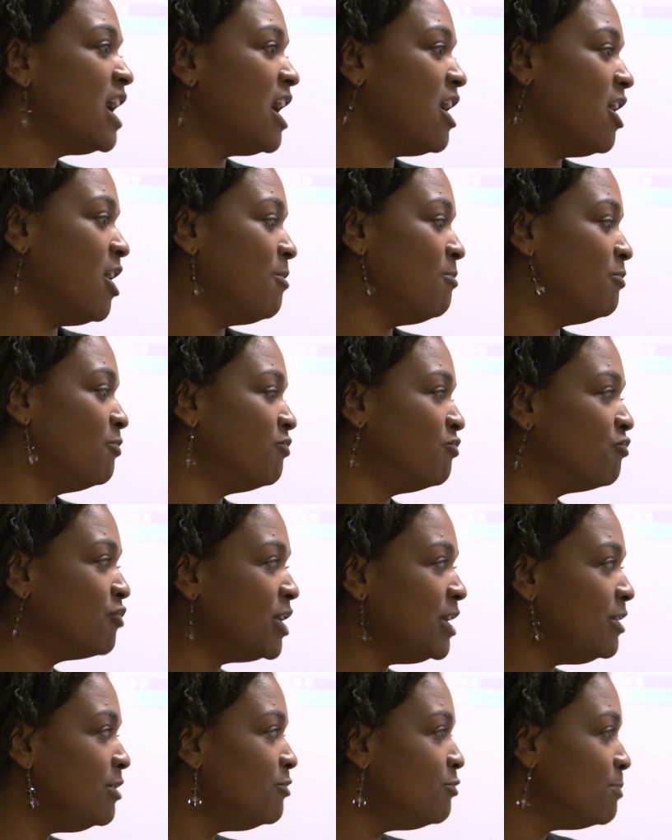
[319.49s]
um,
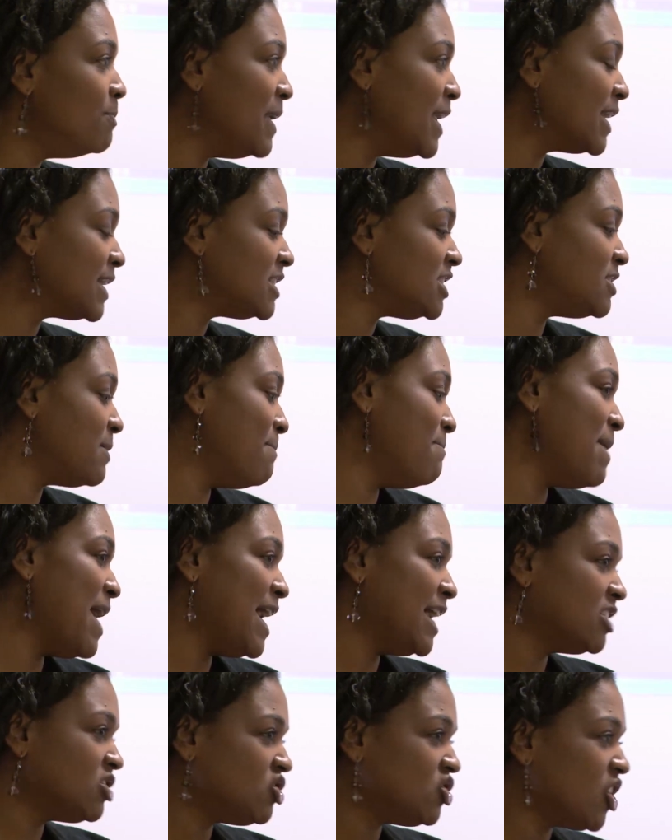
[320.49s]
remix,
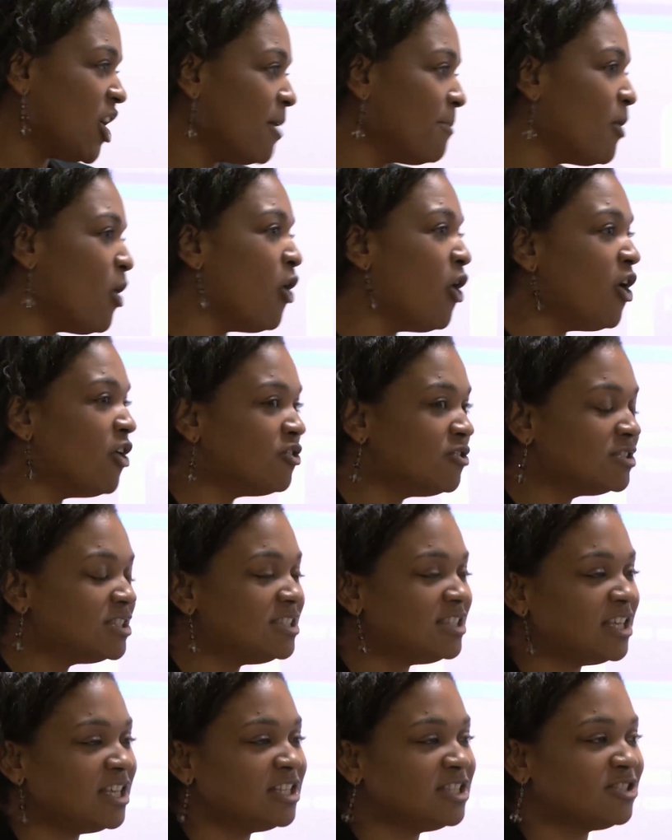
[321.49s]
mashup, all those
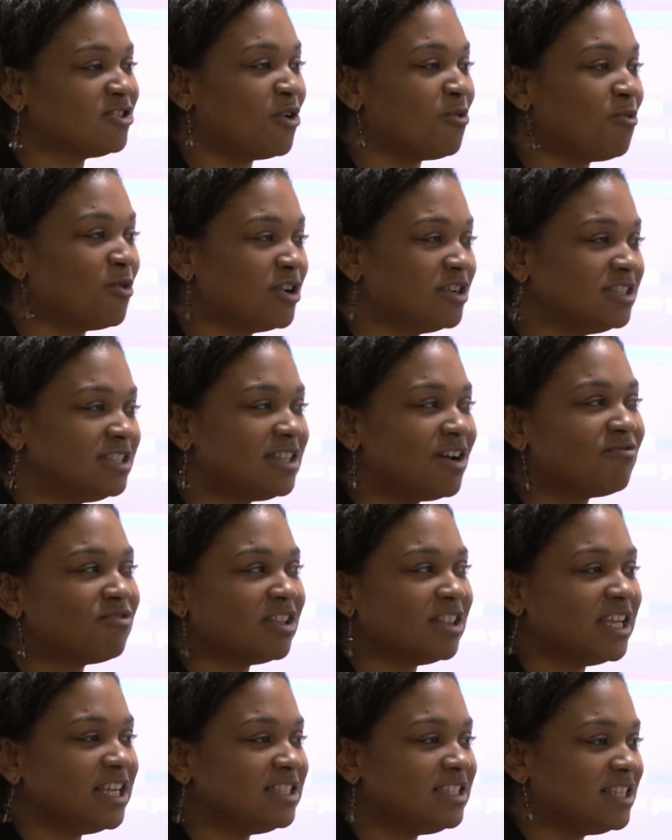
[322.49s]
things are words that
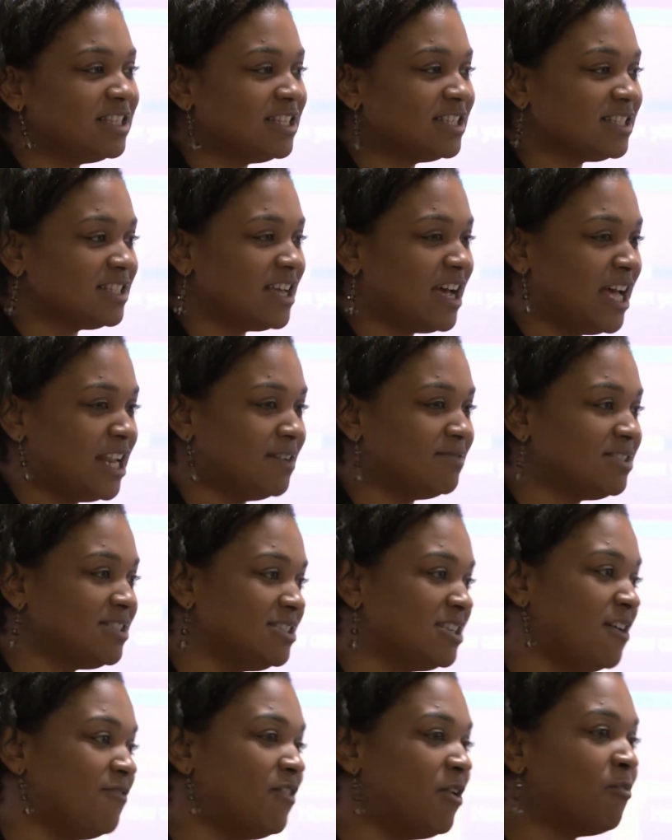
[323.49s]
relate to this kind of
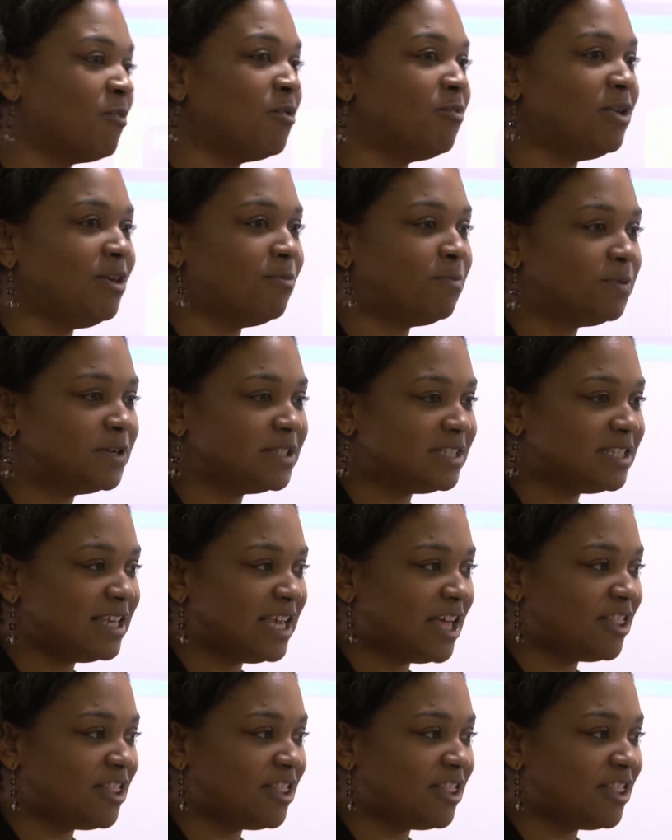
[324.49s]
stuff. They were just so